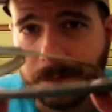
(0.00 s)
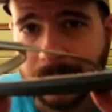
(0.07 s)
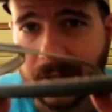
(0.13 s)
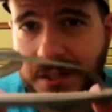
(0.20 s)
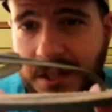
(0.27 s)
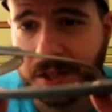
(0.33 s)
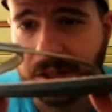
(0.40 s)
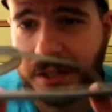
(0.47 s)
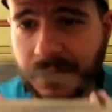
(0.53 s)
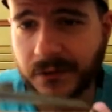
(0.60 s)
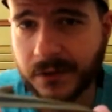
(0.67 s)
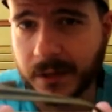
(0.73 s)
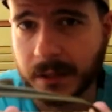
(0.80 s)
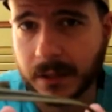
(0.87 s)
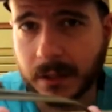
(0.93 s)
They're just
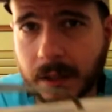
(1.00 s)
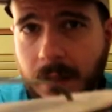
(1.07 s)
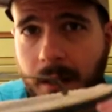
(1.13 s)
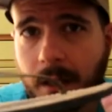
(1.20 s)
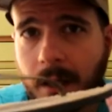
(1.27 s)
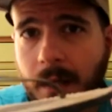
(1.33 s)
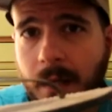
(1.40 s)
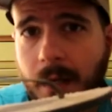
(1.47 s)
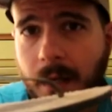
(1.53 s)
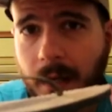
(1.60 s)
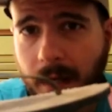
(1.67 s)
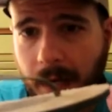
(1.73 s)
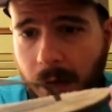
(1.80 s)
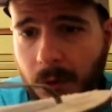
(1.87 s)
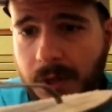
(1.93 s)
different.
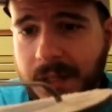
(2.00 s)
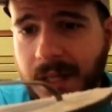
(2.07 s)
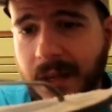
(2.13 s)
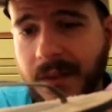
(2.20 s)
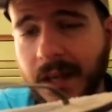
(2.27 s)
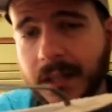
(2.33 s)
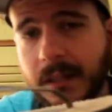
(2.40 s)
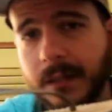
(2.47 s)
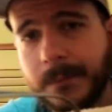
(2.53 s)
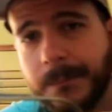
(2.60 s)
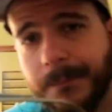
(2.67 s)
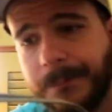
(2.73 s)
And I will say that.